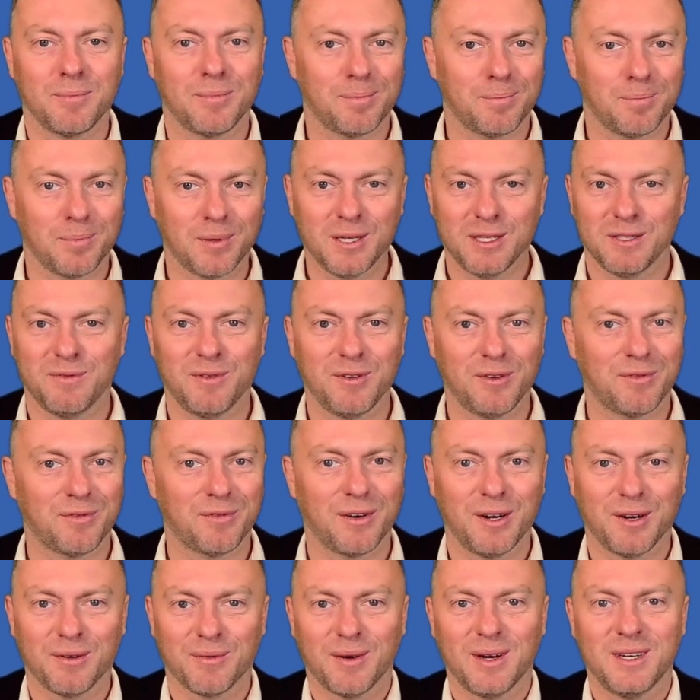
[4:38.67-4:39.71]
Please feel free
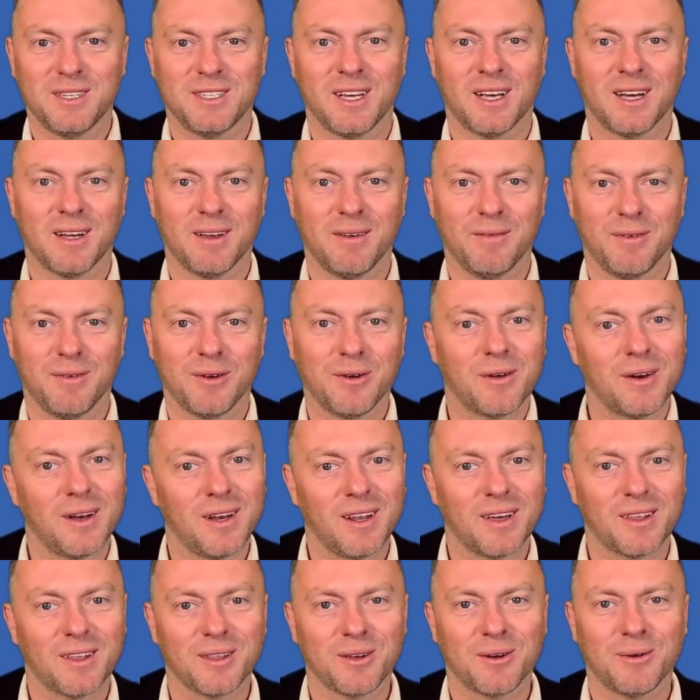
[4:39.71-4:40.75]
to reach out if you've got any
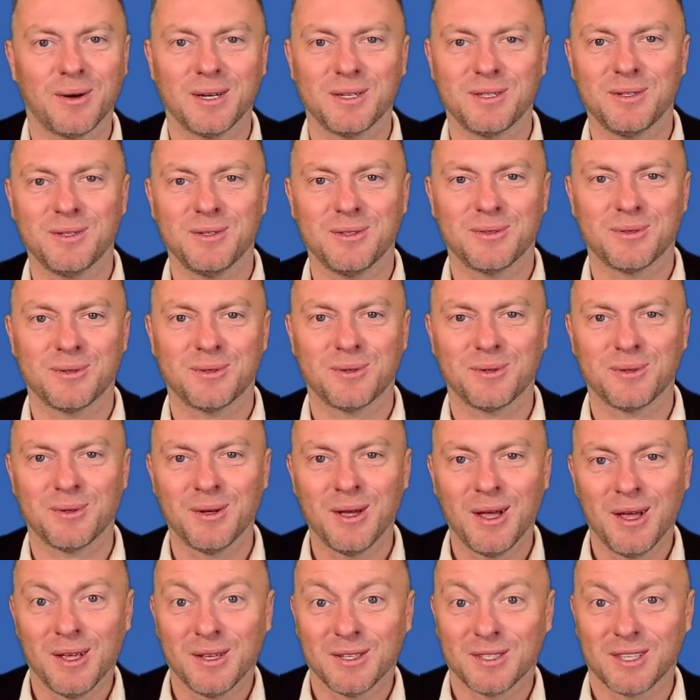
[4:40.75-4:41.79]
other questions or
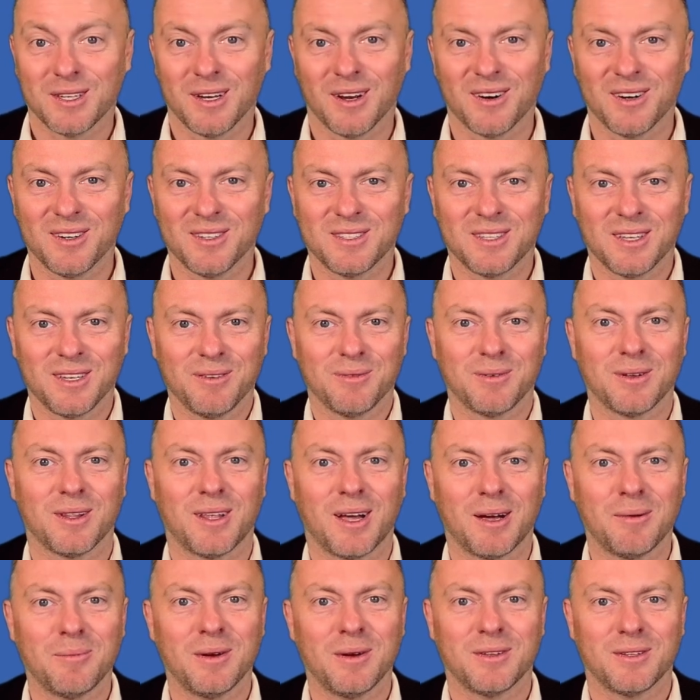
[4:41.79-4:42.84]
scenarios that you would
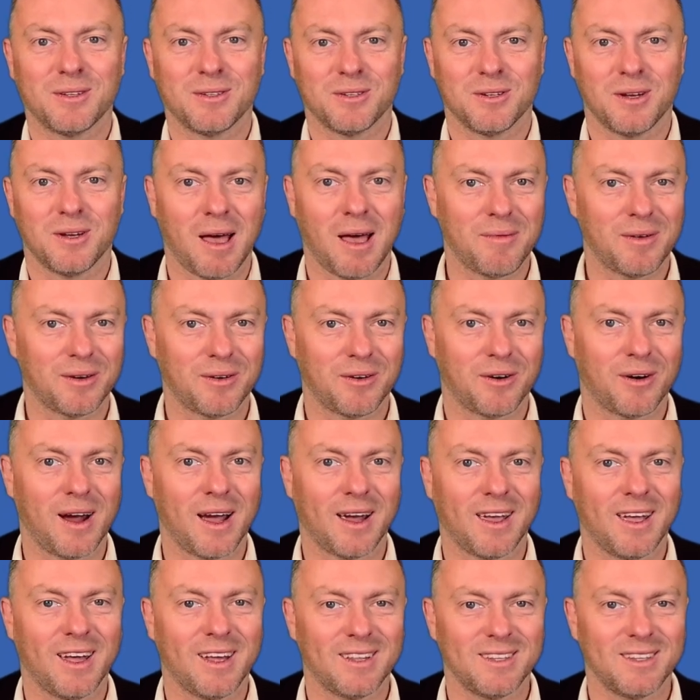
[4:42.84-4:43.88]
like me to have a
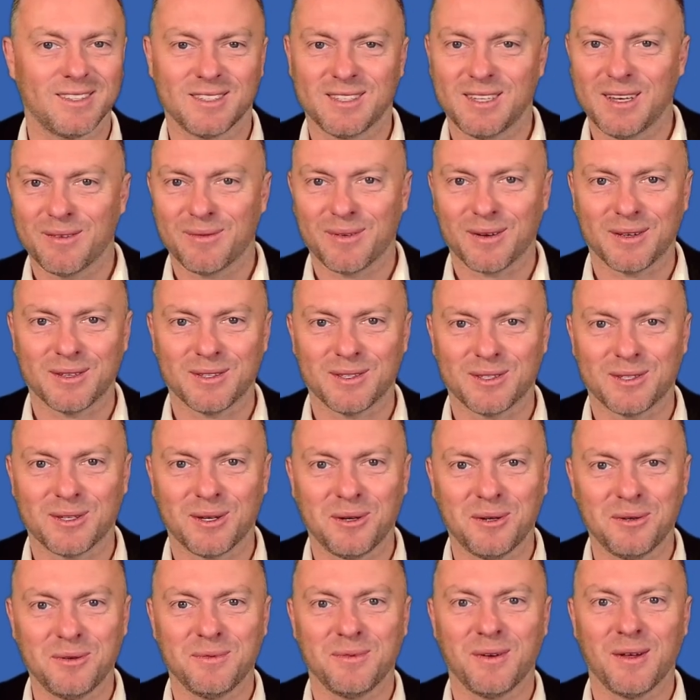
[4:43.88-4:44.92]
crack at and see if I can
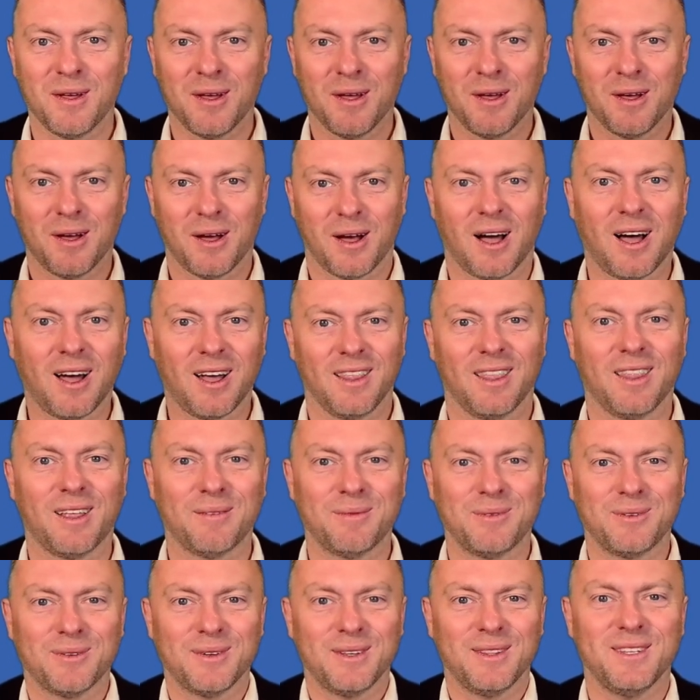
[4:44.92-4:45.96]
solve. I love
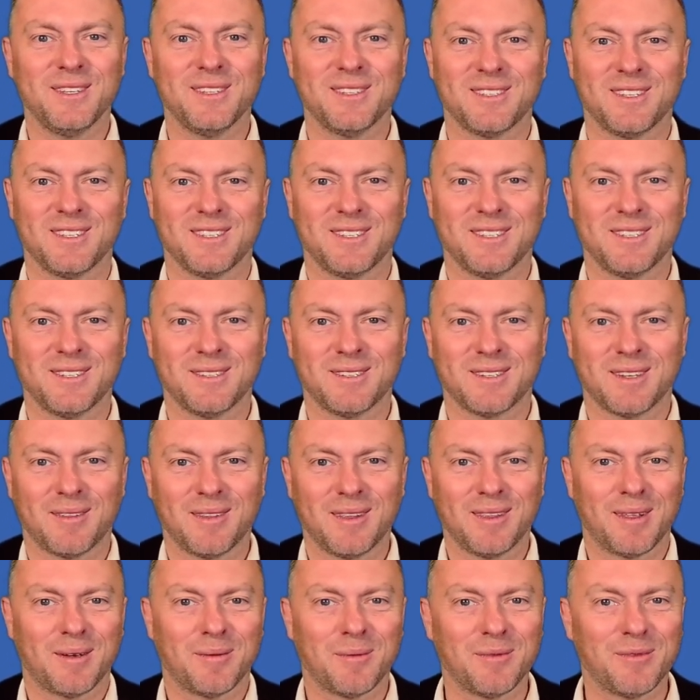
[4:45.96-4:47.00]
doing this. This is something
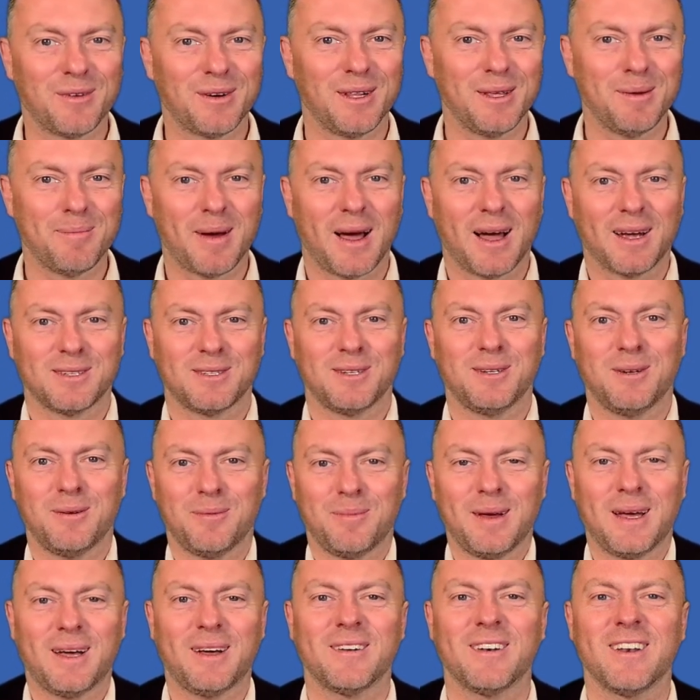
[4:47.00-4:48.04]
that I'm really passionate
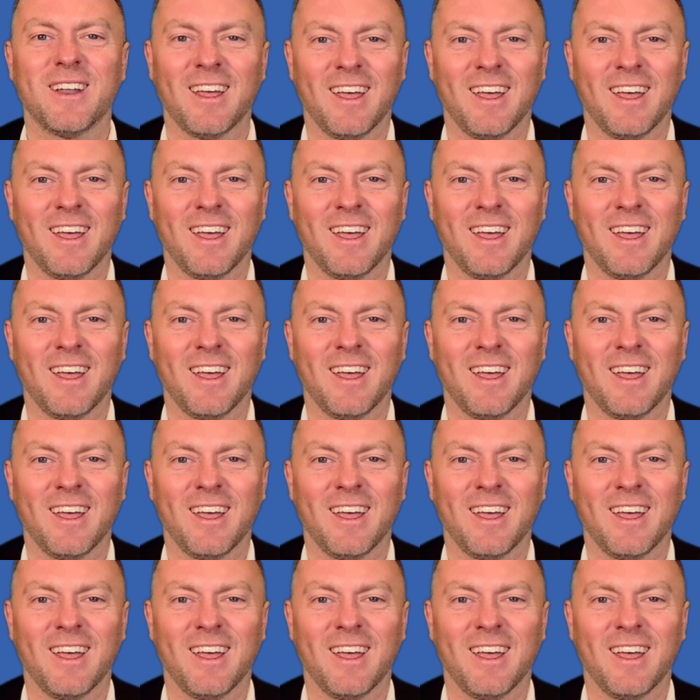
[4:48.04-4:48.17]
about.